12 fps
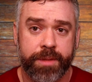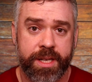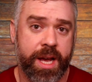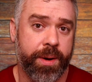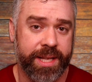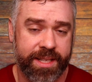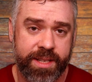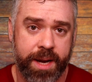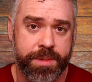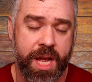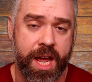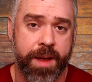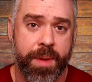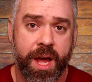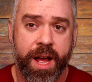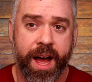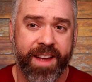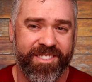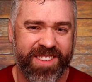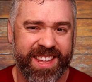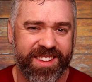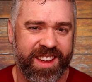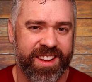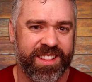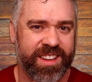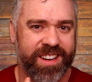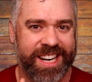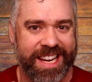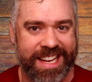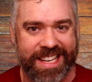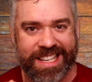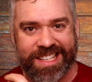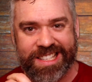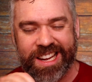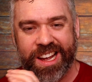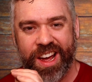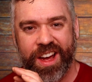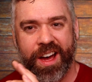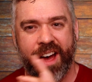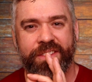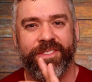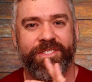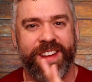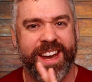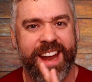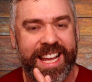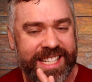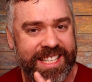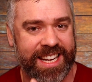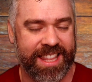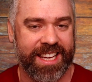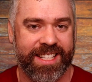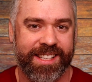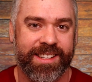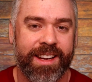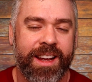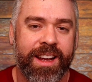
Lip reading: Now, at the same time, I feel like there is a finesse to this.